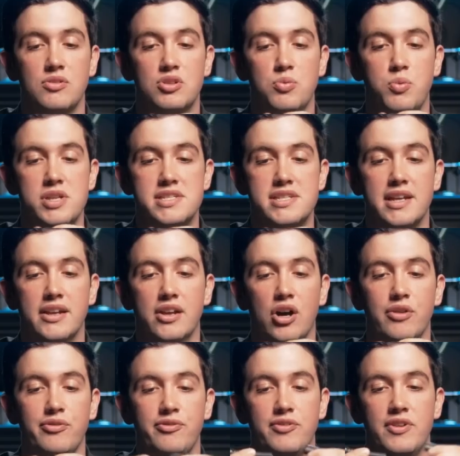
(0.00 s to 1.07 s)
twisting it
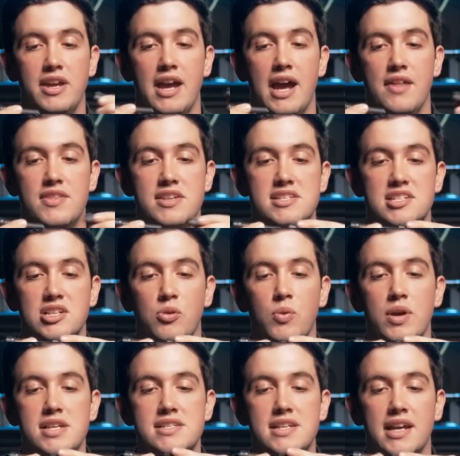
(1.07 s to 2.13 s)
off and then
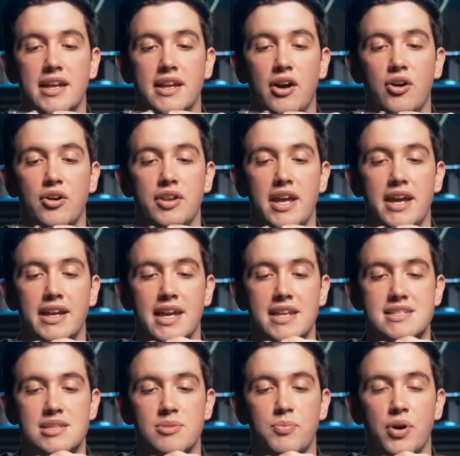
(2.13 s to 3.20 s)
squeezing it on
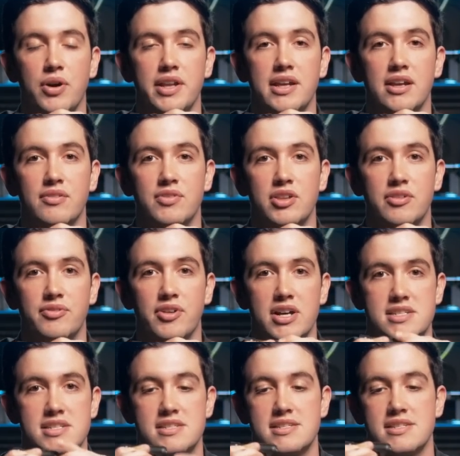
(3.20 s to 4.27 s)
against the body of the
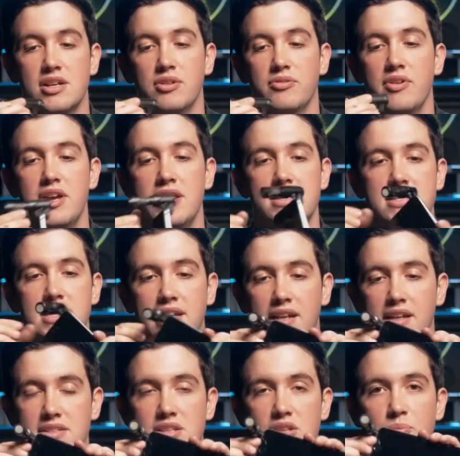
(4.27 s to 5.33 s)
device itself to
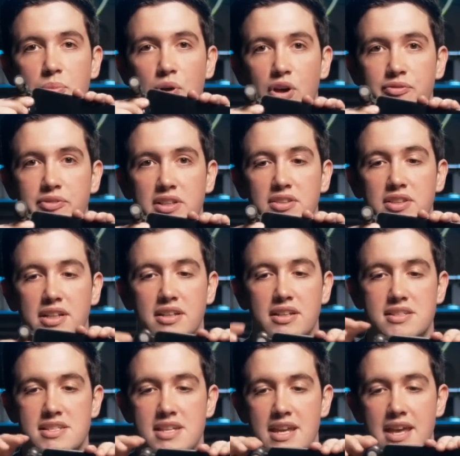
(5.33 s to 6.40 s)
get it to the perfect
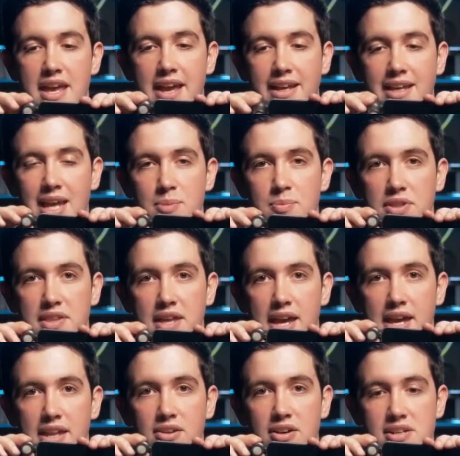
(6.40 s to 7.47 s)
thickness and keep it
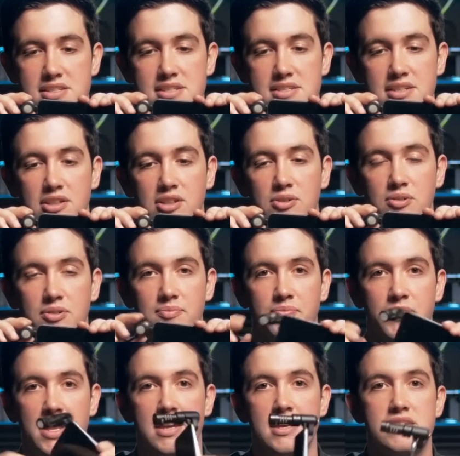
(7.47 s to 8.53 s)
there nice and secure.
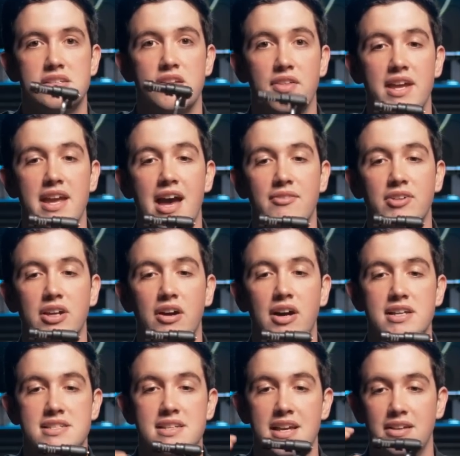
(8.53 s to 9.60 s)
So there you have it,
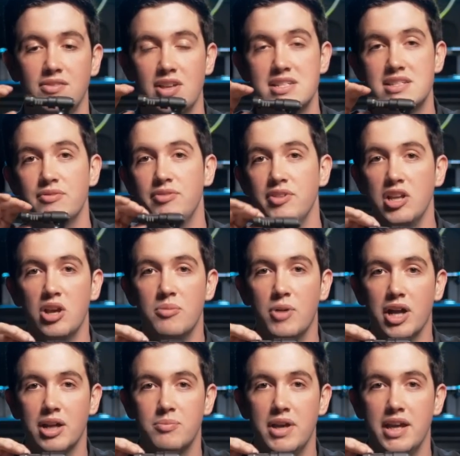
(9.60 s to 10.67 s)
guys. That's the
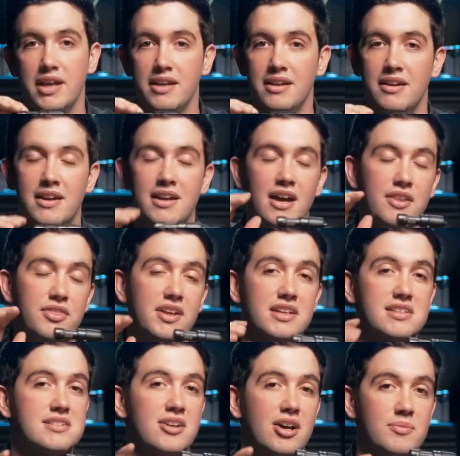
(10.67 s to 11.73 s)
VideoMic Me. I think
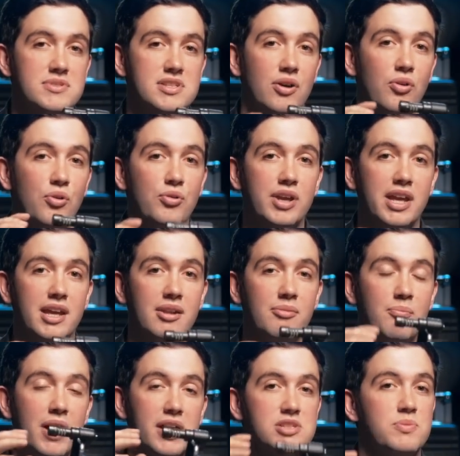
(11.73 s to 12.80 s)
it's time to all get
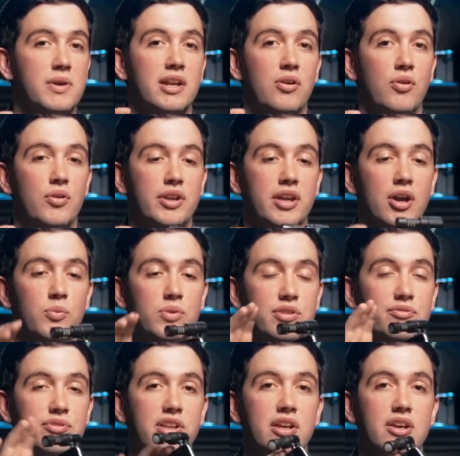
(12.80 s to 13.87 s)
much better audio with
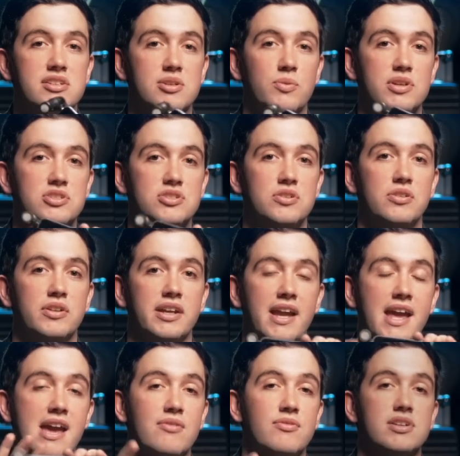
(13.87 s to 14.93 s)
the videos that we're shooting
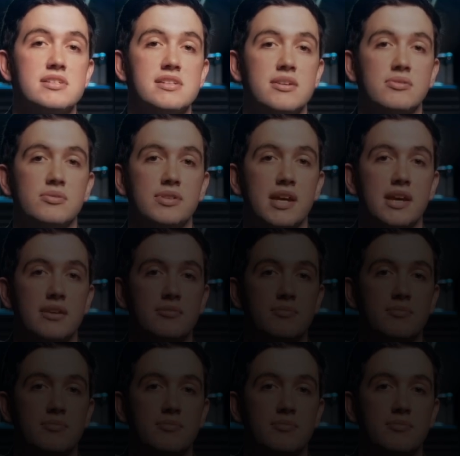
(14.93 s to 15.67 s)
every single day.